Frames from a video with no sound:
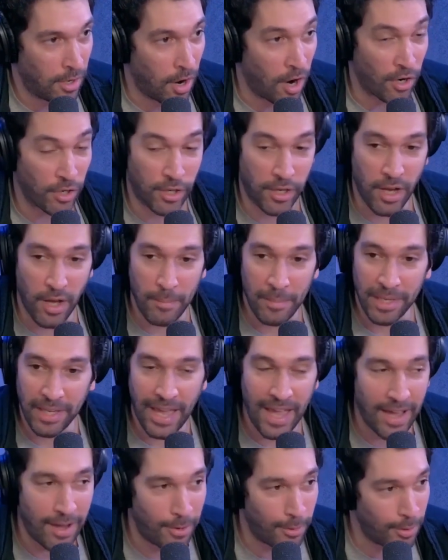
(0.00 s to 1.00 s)
are coming
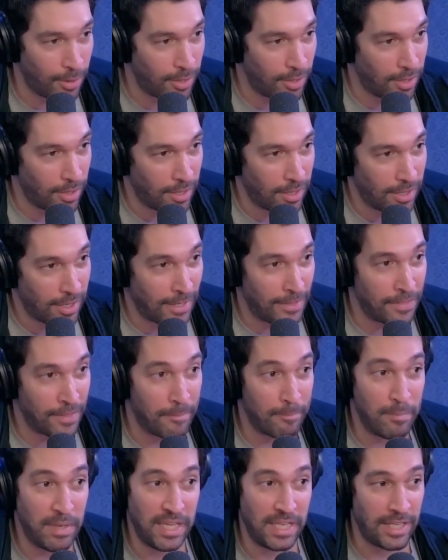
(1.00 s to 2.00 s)
out in
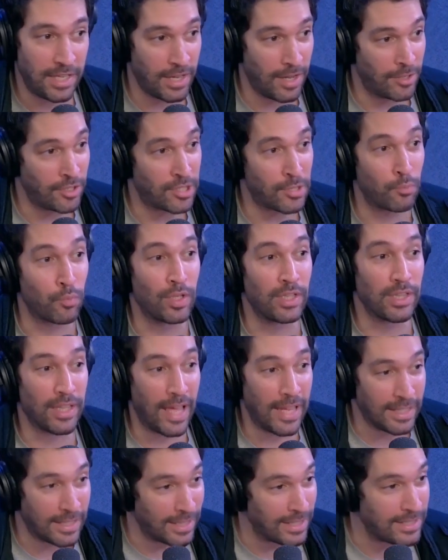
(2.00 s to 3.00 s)
the media just
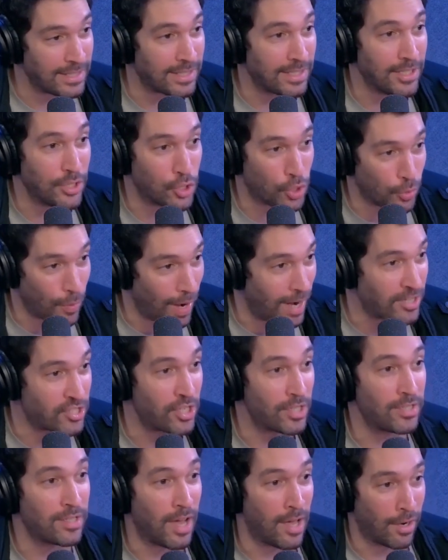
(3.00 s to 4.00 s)
relentlessly
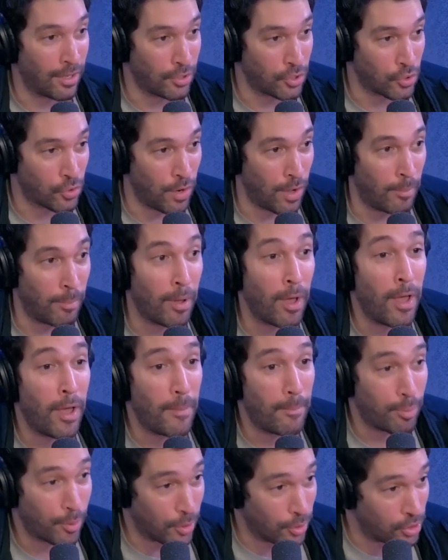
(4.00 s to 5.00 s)
trashing Donald Trump,
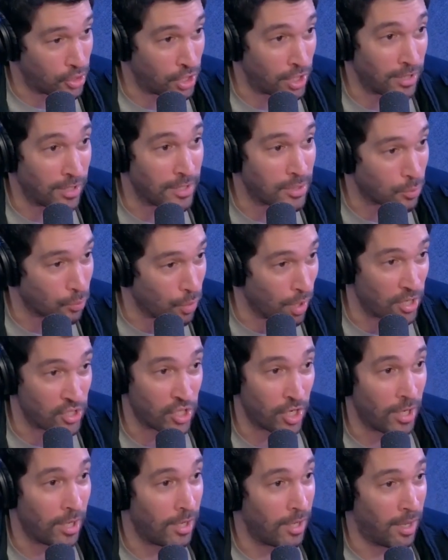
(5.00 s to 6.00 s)
pushing this
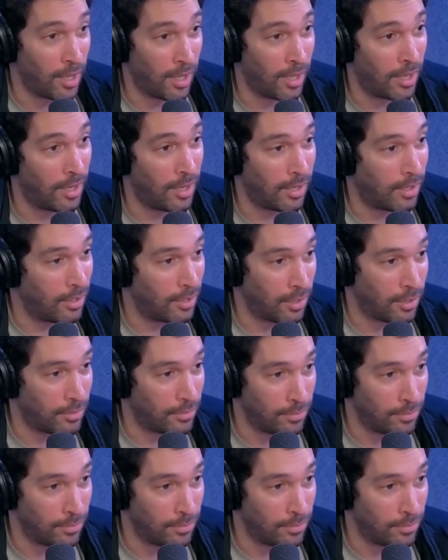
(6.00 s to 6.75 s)
Russia, uh,